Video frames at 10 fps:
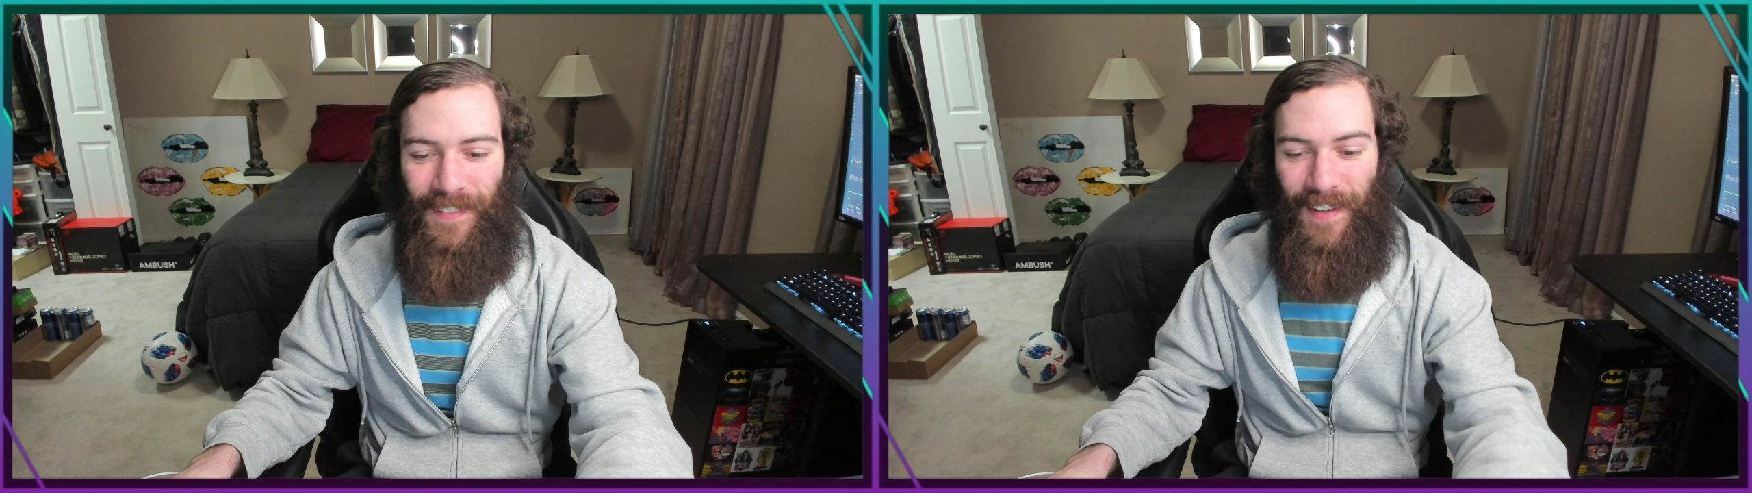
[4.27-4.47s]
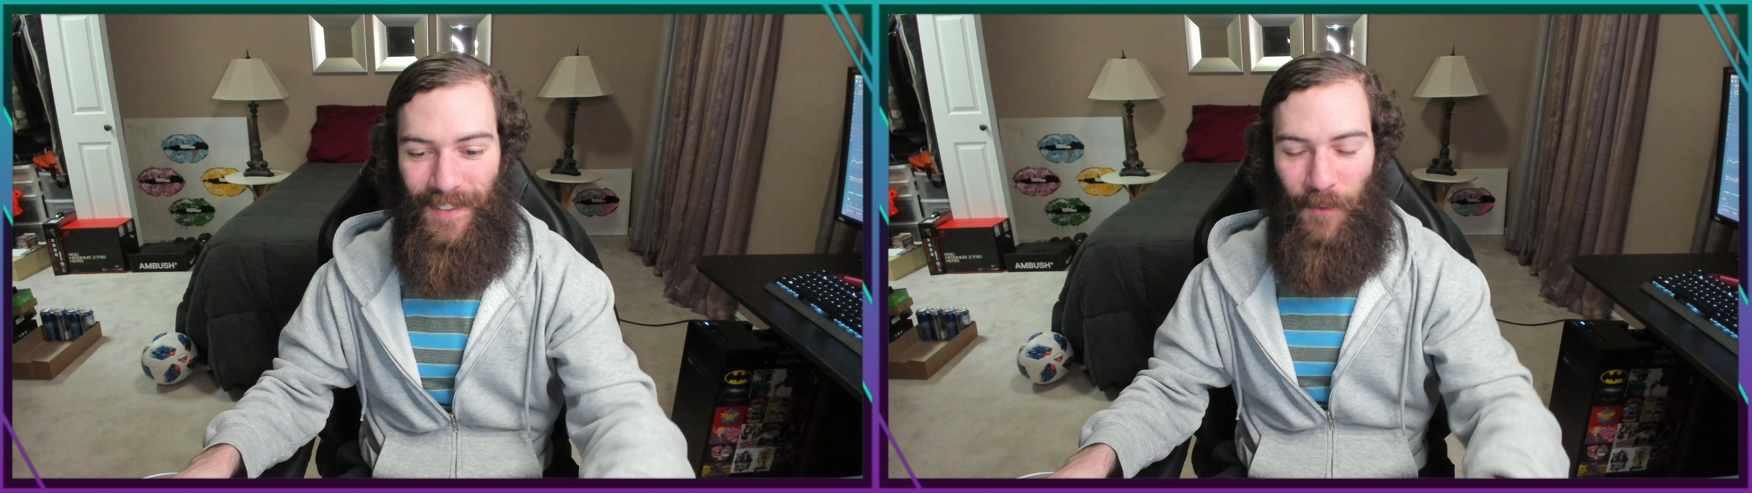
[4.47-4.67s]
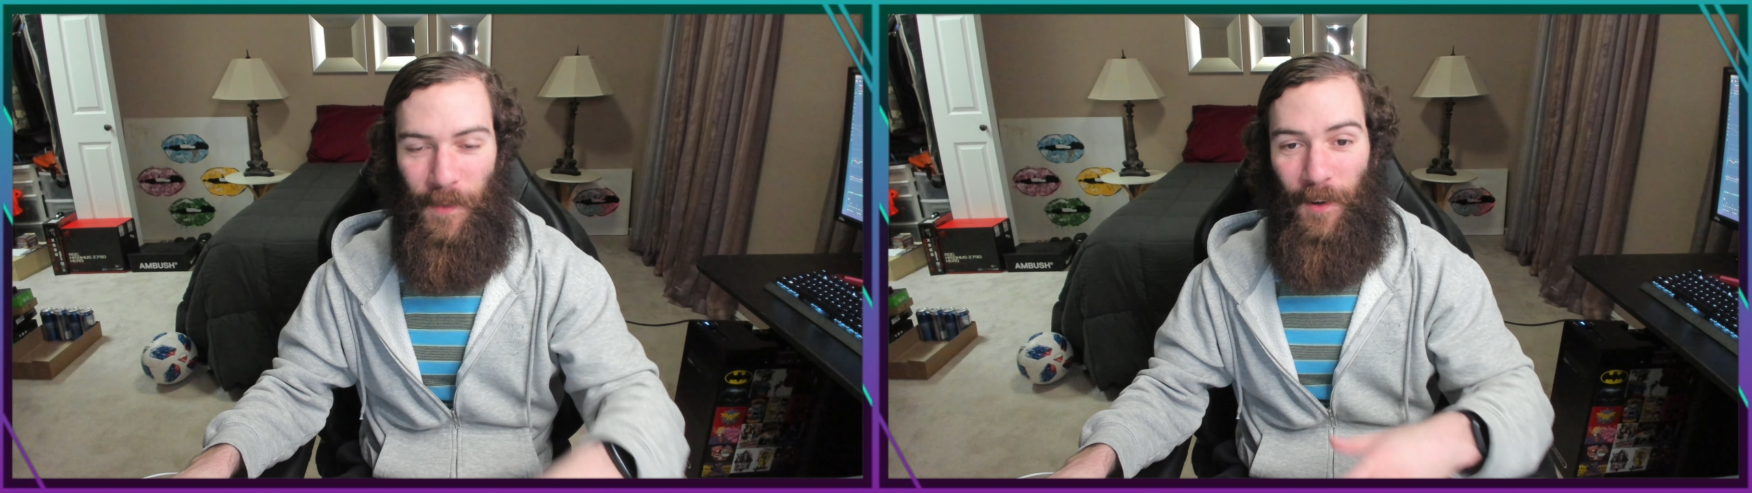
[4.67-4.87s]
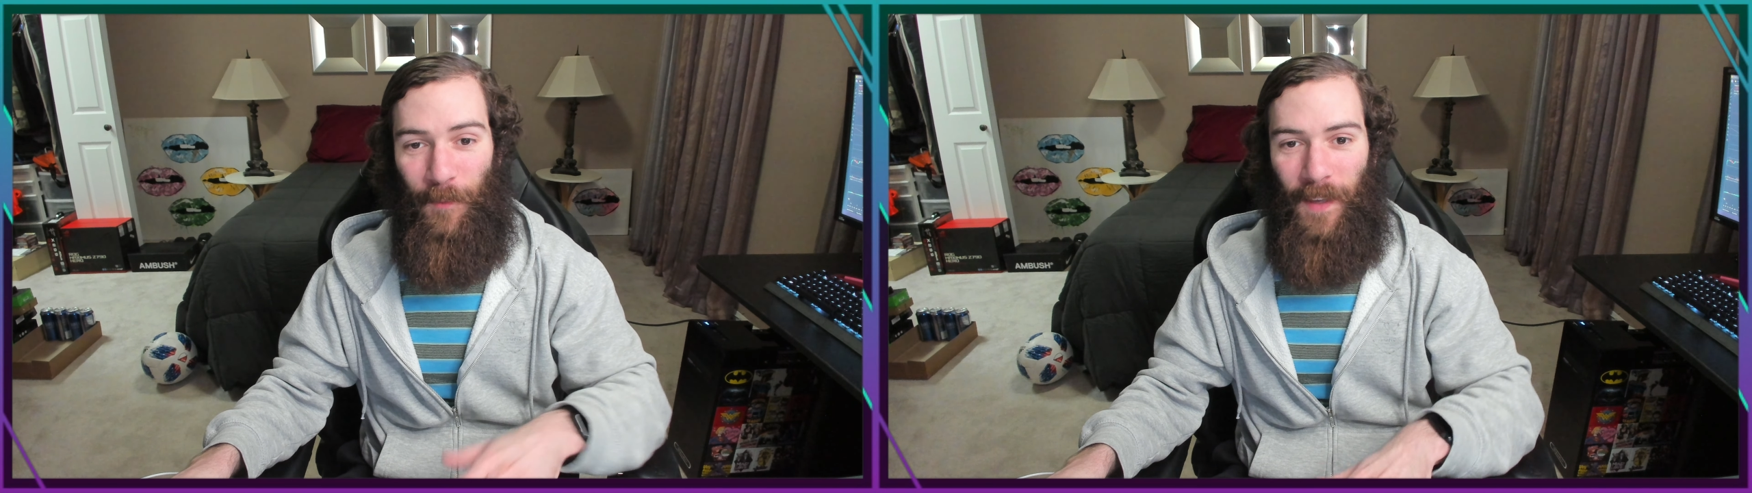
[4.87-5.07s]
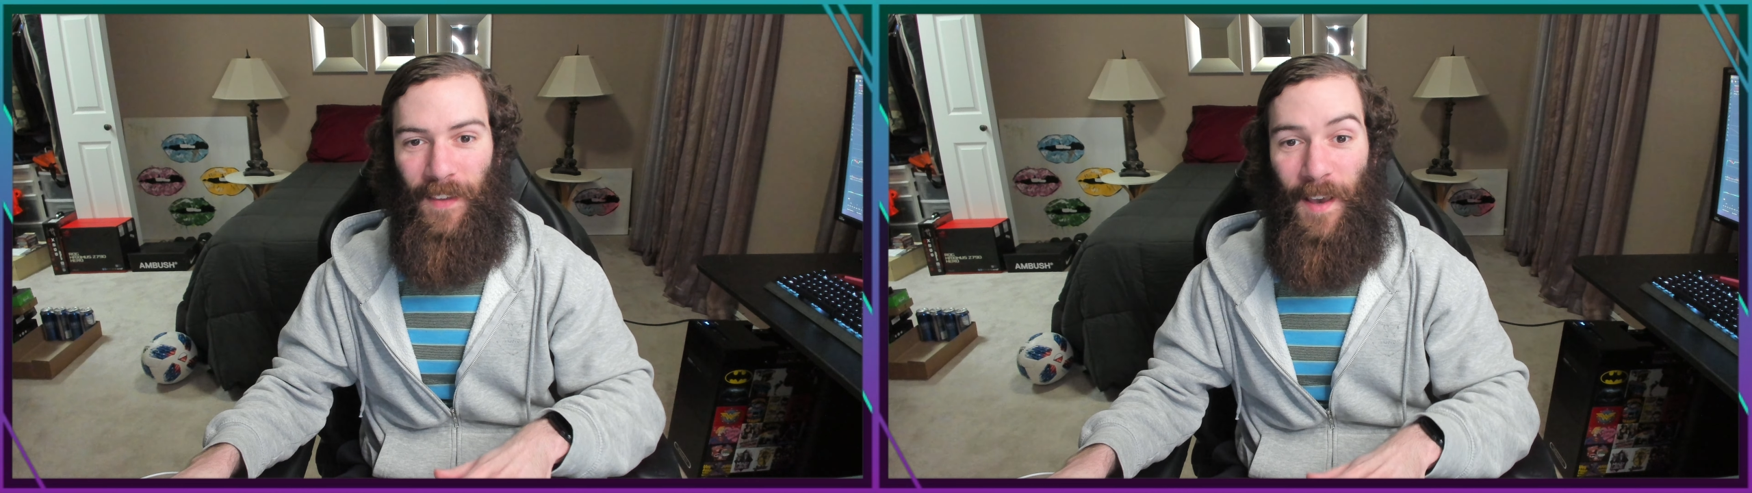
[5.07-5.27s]
at something on
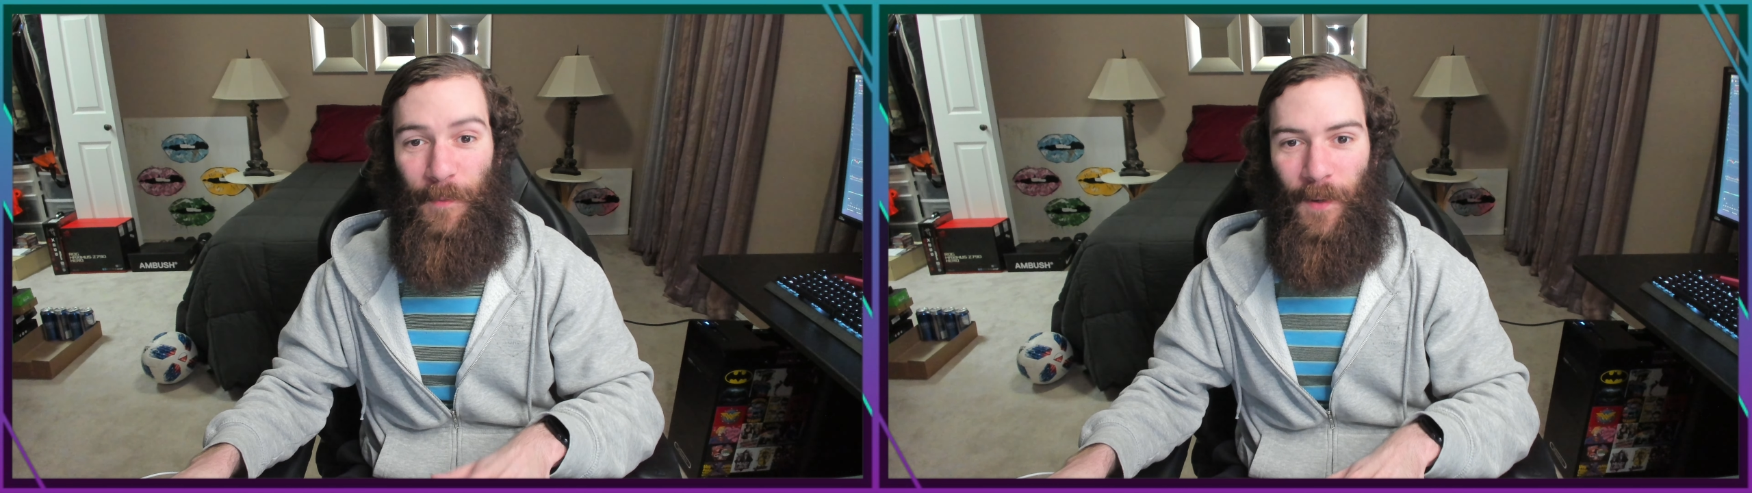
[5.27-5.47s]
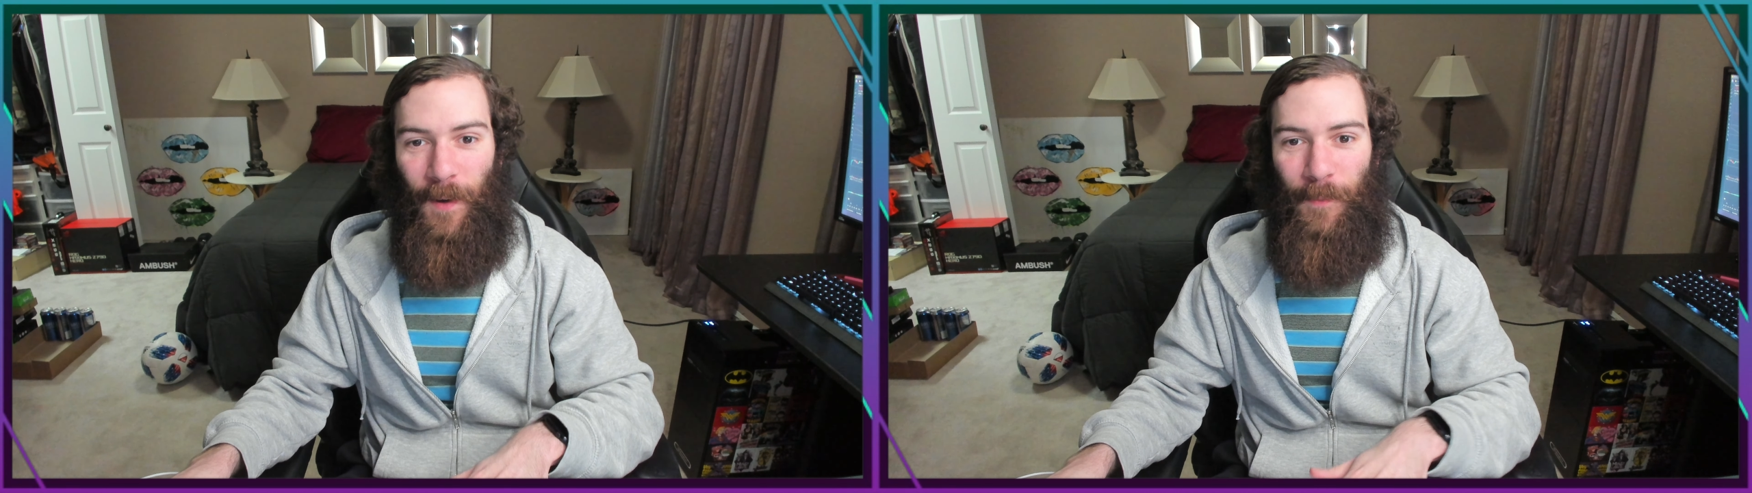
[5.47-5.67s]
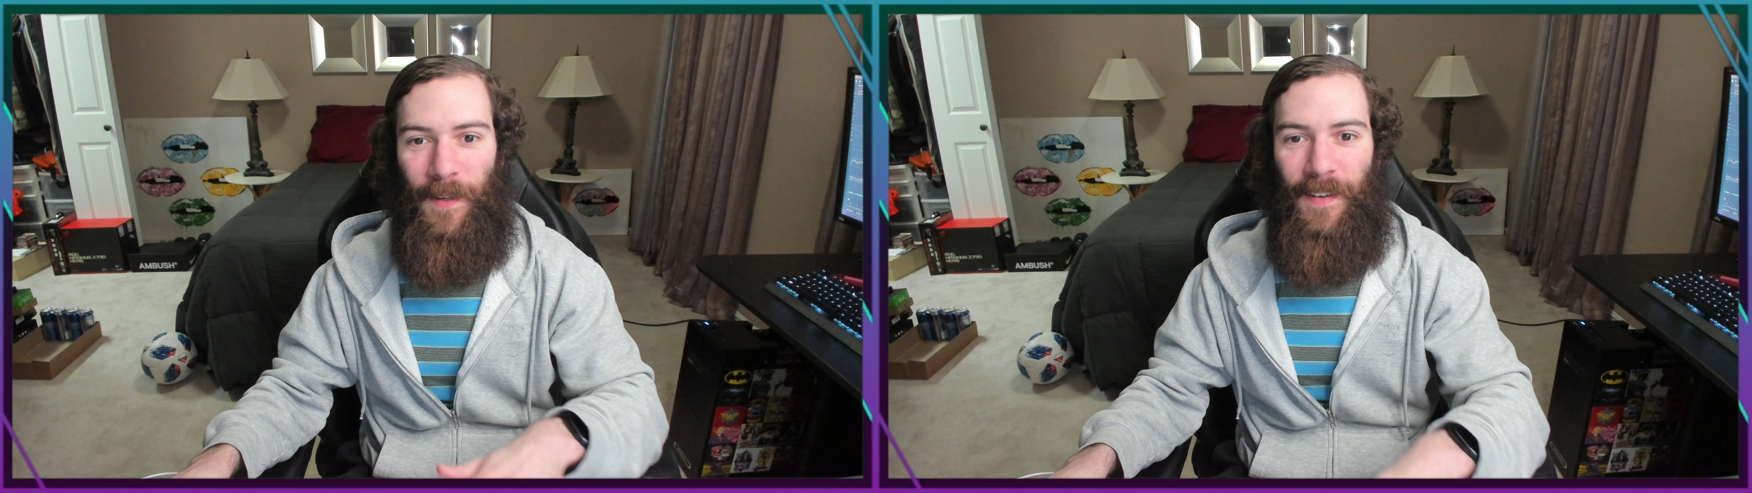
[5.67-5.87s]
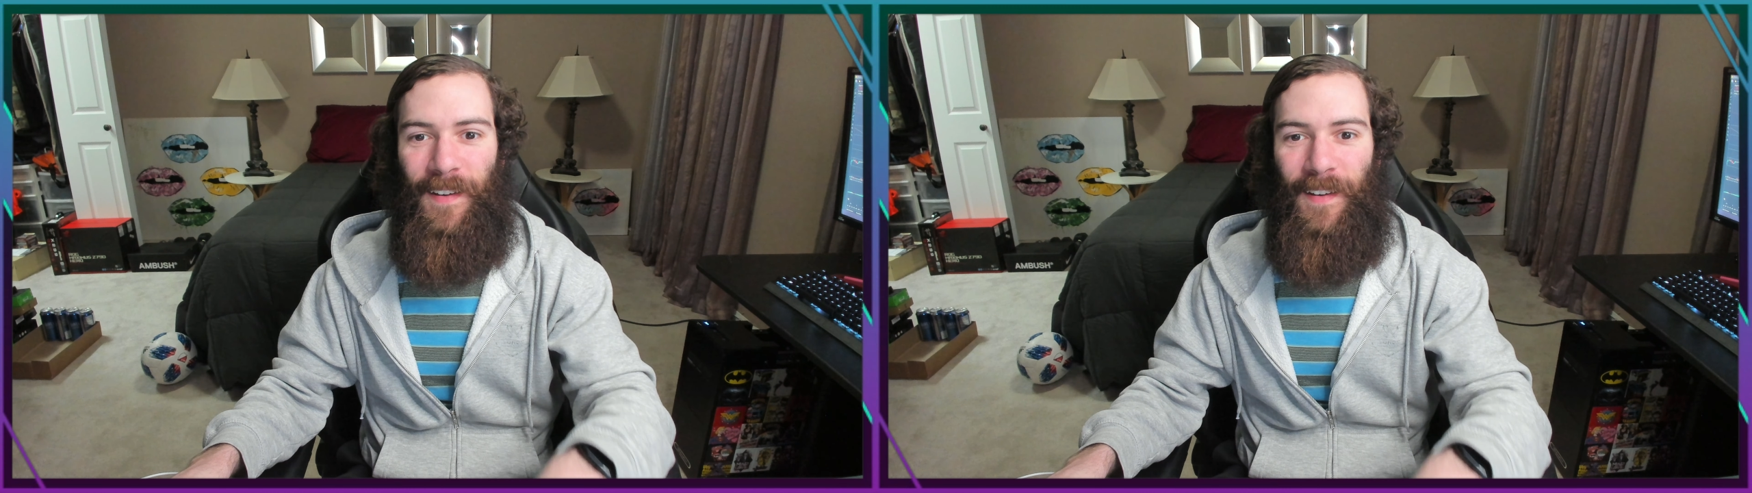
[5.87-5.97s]
my laptop